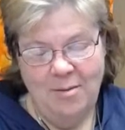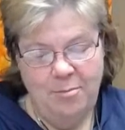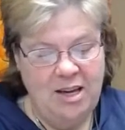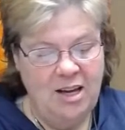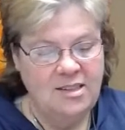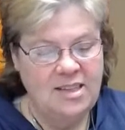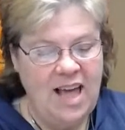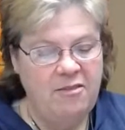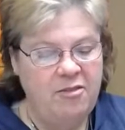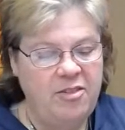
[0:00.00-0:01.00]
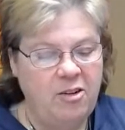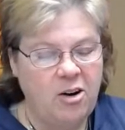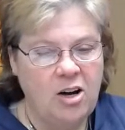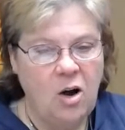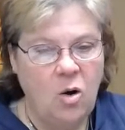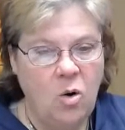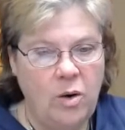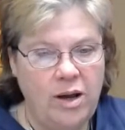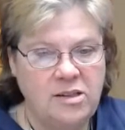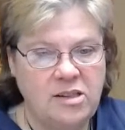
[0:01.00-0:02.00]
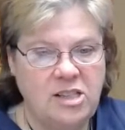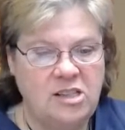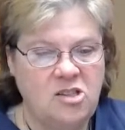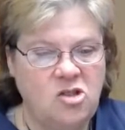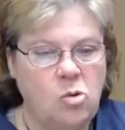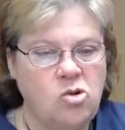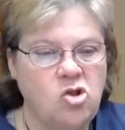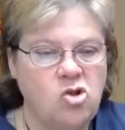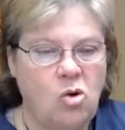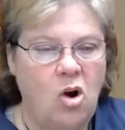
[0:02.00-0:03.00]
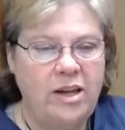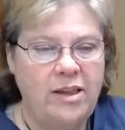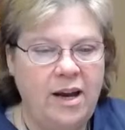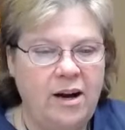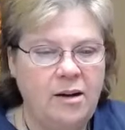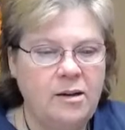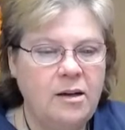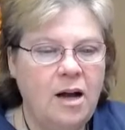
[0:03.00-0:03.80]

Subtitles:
Because that Virgo is just so strong in there.